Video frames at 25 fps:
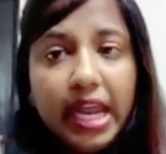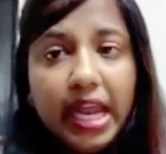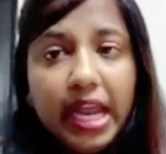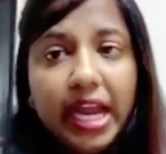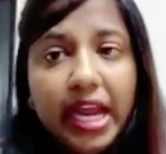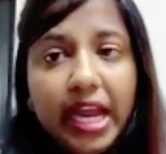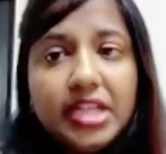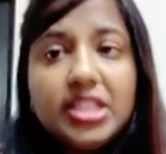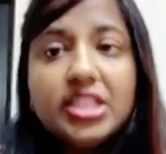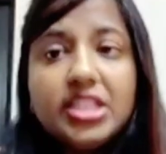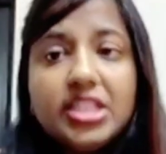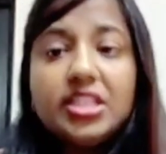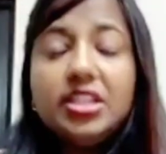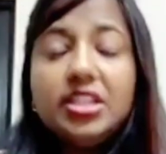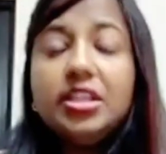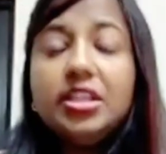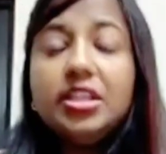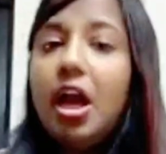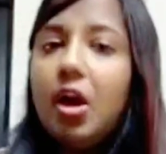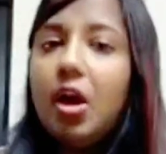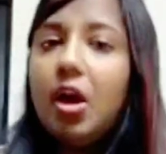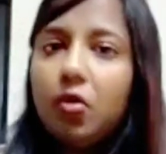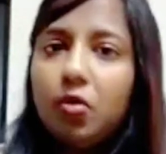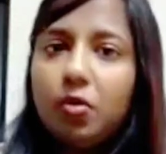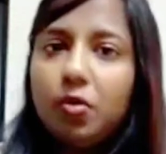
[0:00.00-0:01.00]
And
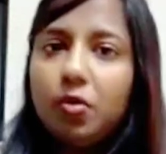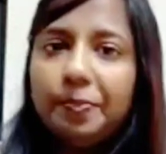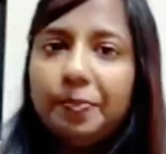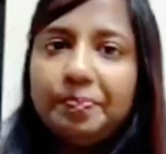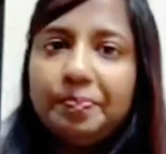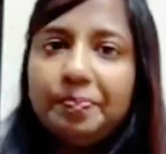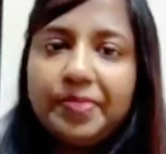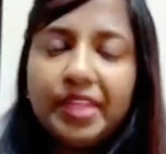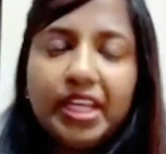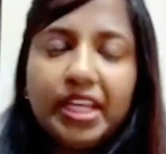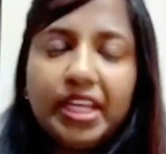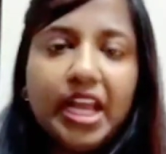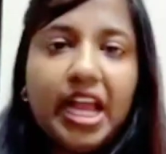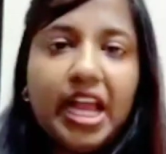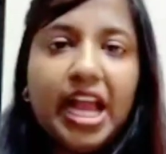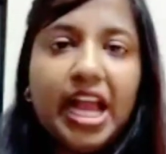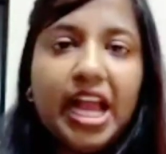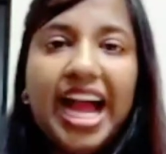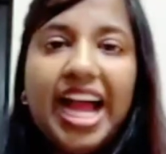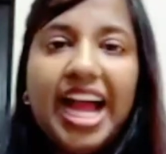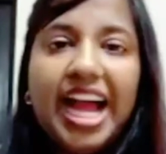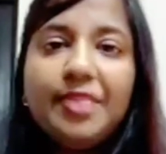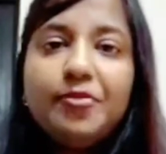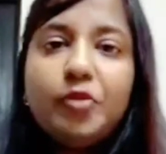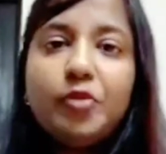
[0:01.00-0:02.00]
now
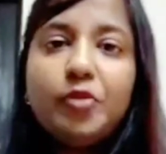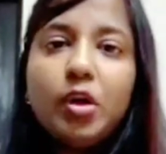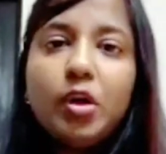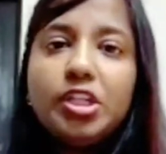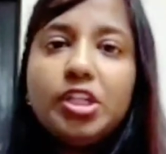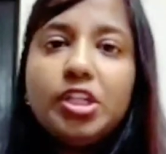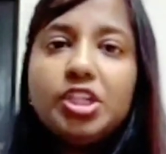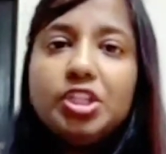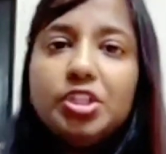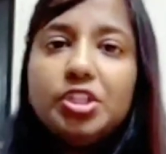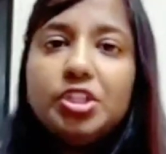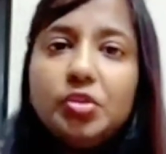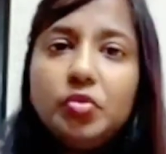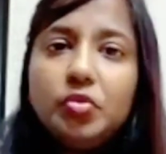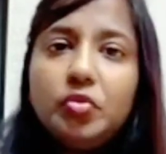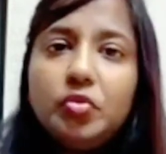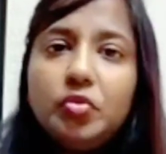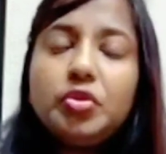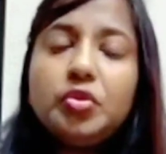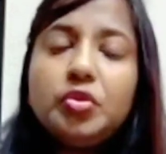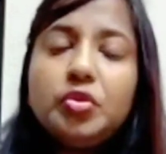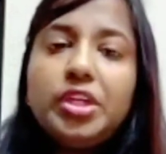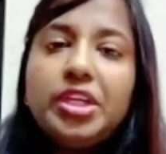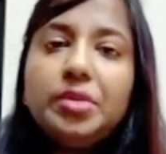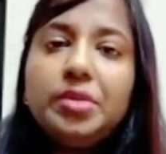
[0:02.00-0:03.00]
I want you
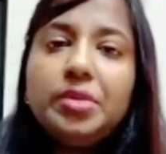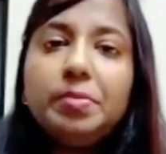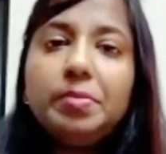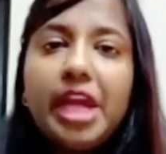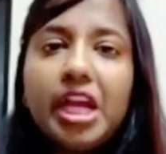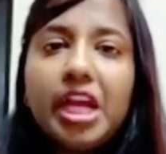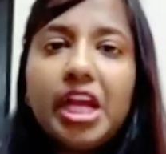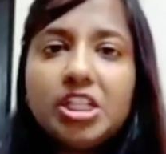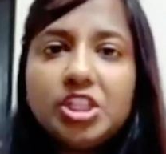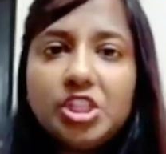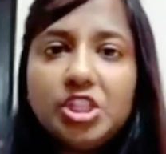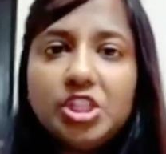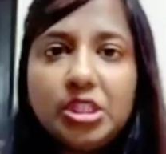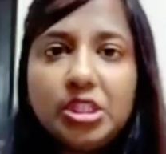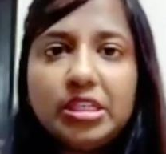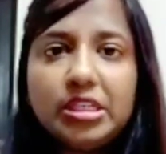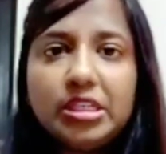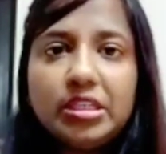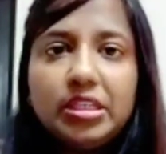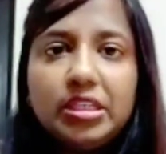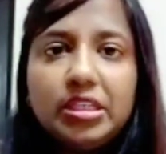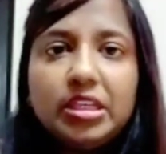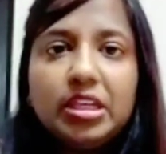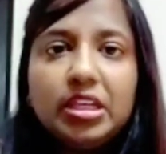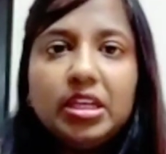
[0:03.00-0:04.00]
to
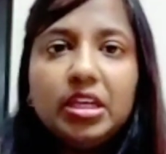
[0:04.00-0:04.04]
imagine